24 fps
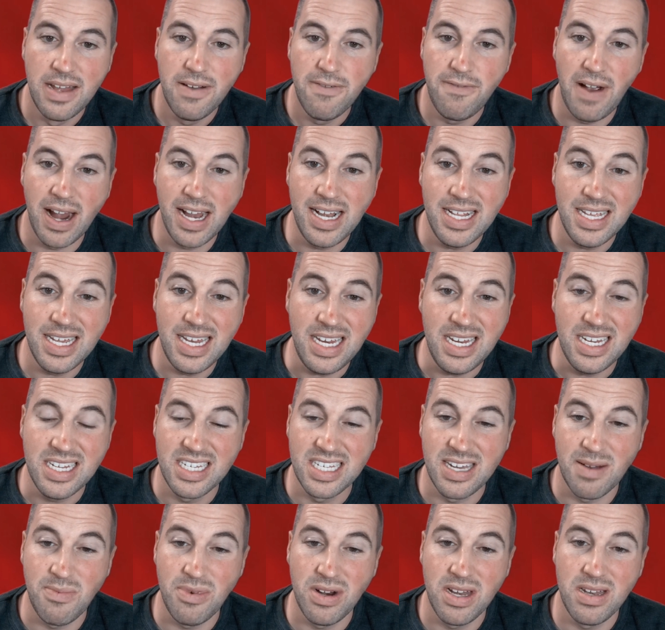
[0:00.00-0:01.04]
Finally,
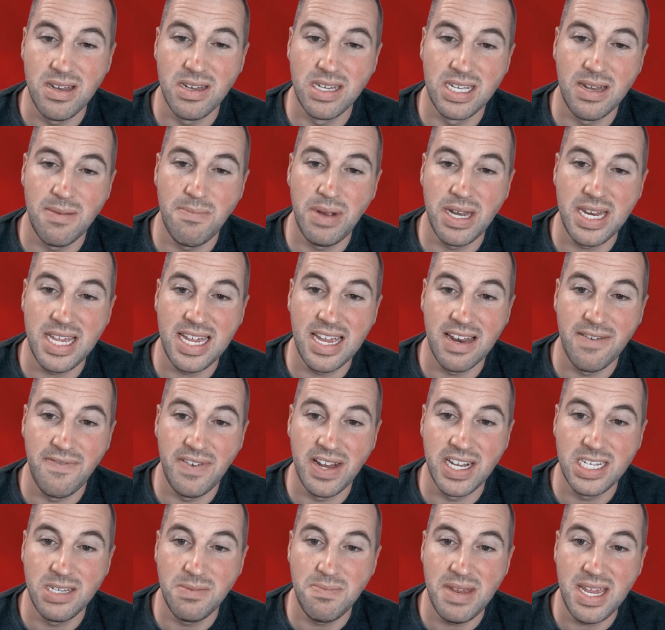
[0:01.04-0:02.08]
somebody
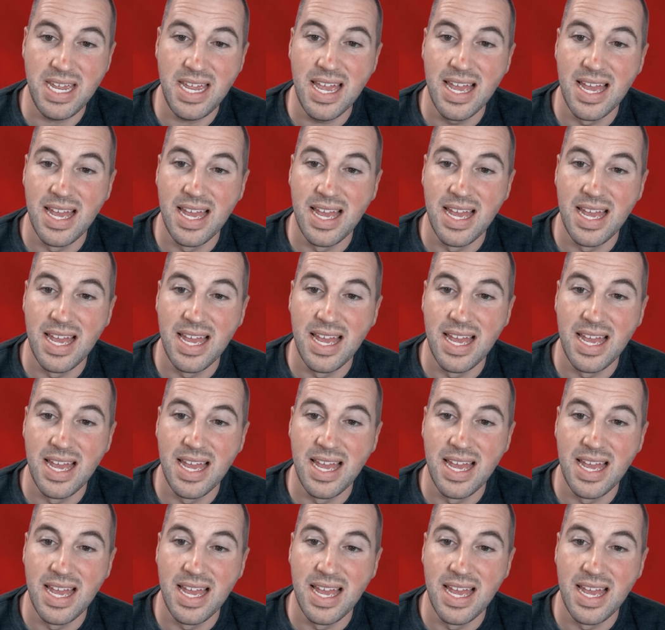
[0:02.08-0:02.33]
convinced me